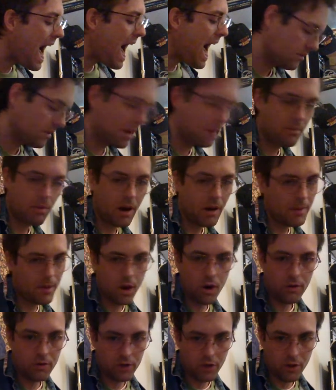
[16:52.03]
I'm probably
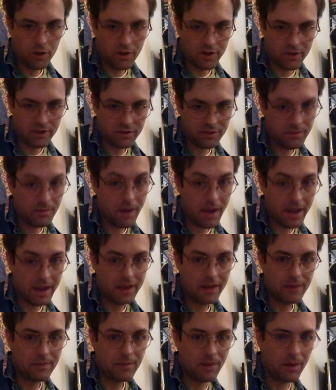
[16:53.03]
overloading this mic
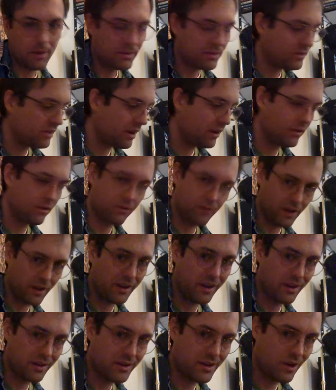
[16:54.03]
and it probably sounds
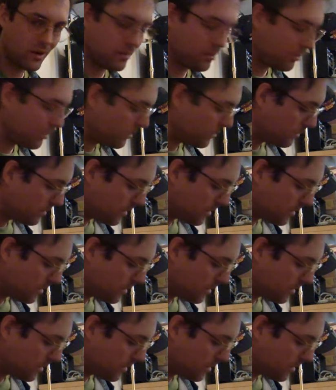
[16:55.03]
fucking terrible.